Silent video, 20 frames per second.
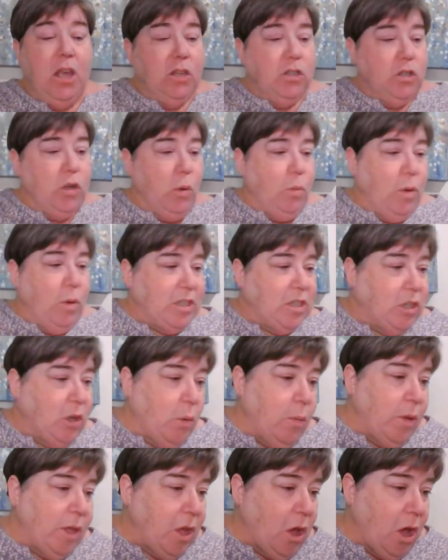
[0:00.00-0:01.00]
So, what's
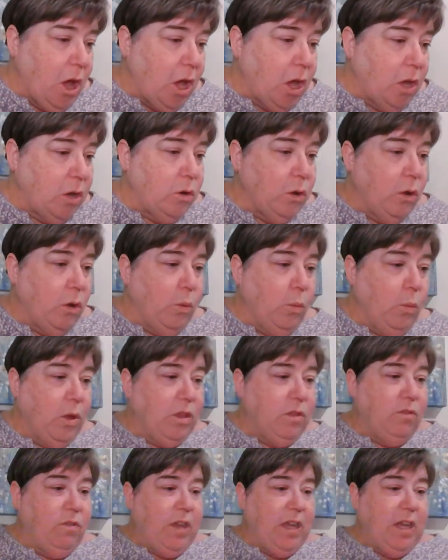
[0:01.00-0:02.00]
going on
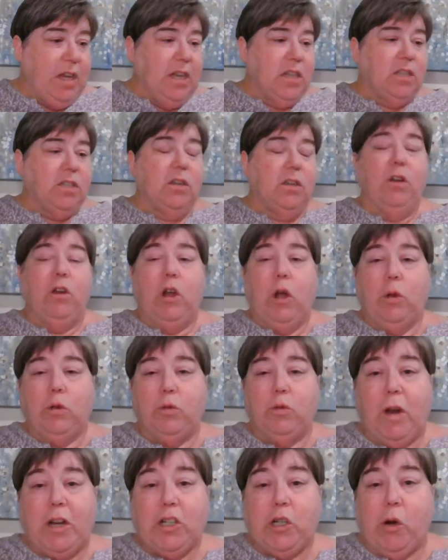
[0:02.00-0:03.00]
with Venus
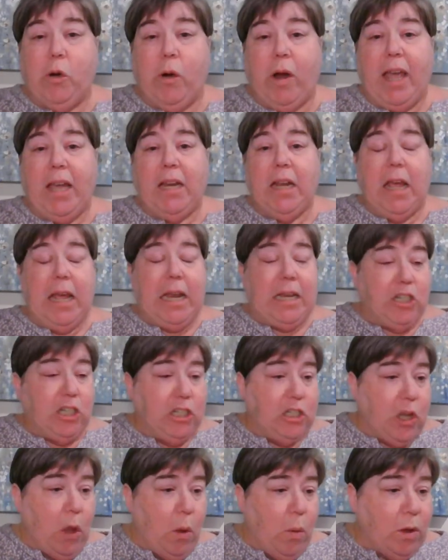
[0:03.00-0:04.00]
goes retrograde, and
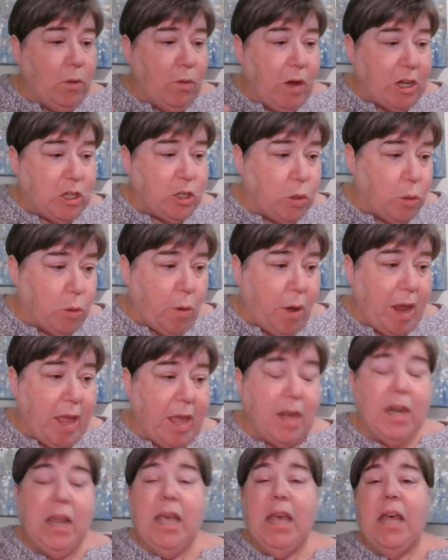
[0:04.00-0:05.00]
she's going
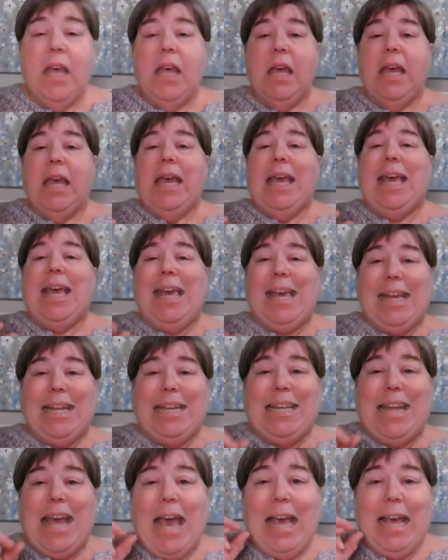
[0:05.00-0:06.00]
retrograde
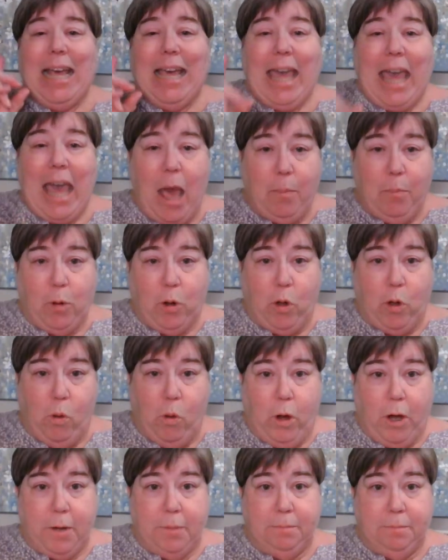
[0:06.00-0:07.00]
in
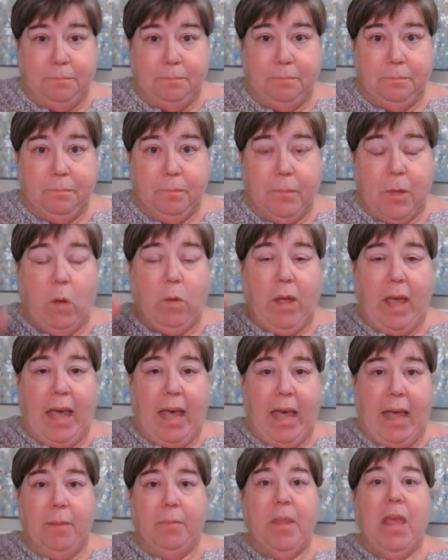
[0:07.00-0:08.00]
Capricorn.
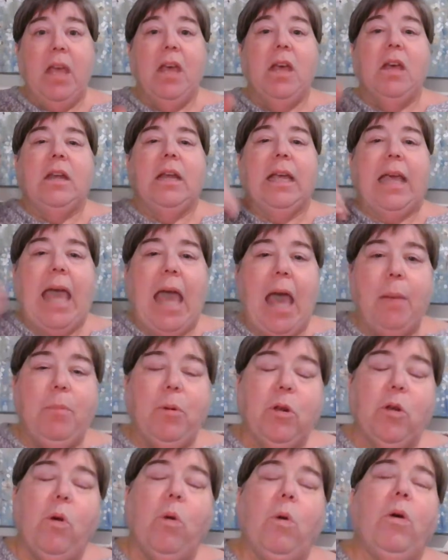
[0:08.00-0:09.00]
Okay, and
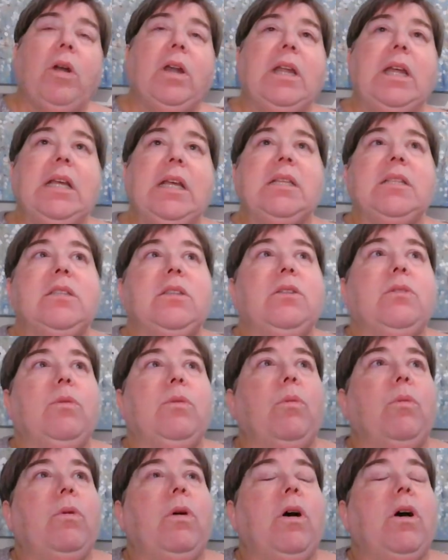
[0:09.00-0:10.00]
Capricorn is
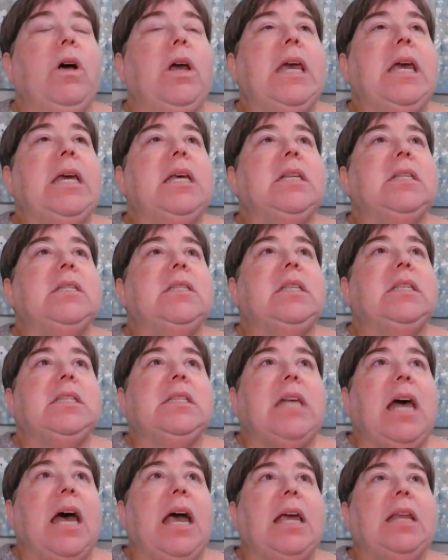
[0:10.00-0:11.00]
the
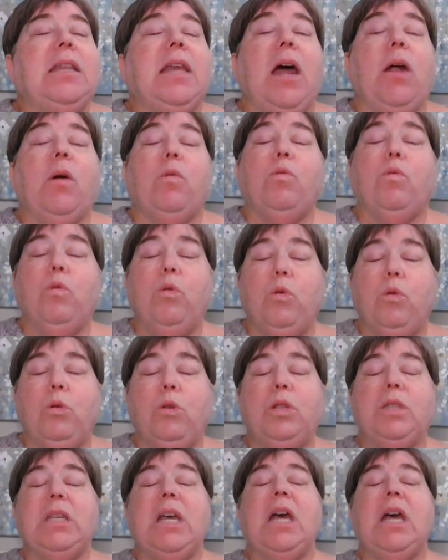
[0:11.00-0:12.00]
sign that
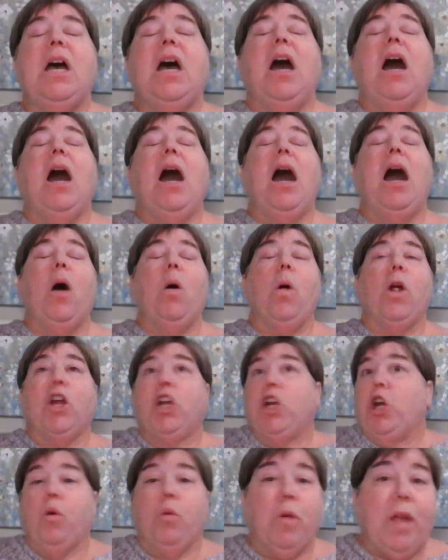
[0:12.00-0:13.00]
rules our
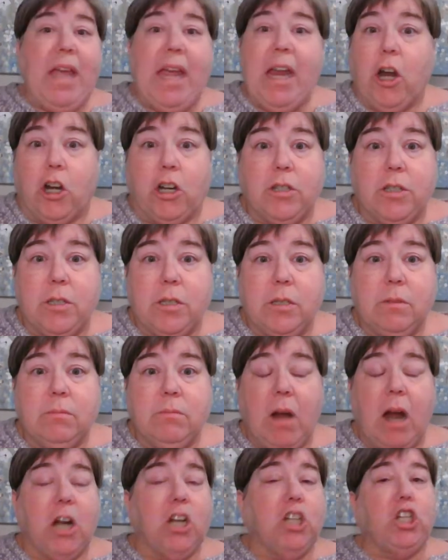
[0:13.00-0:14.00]
careers,
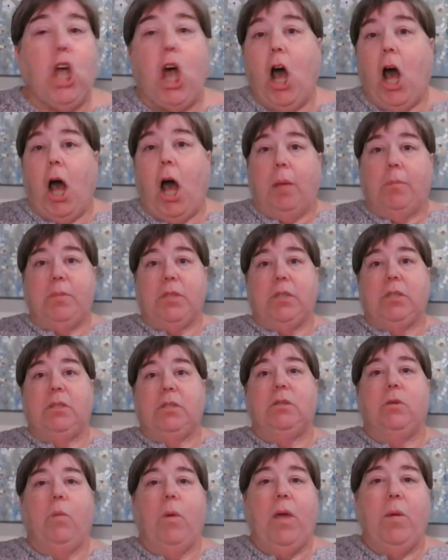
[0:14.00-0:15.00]
our jobs,
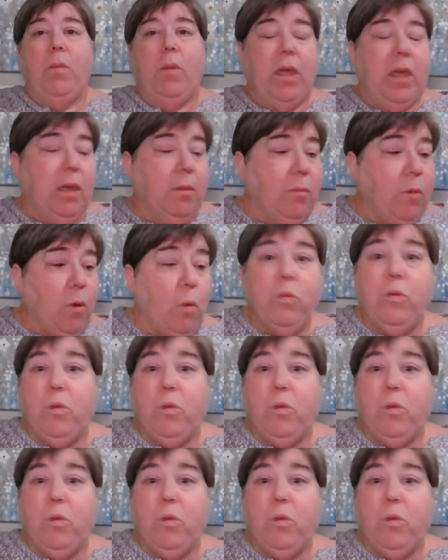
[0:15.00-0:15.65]
the way we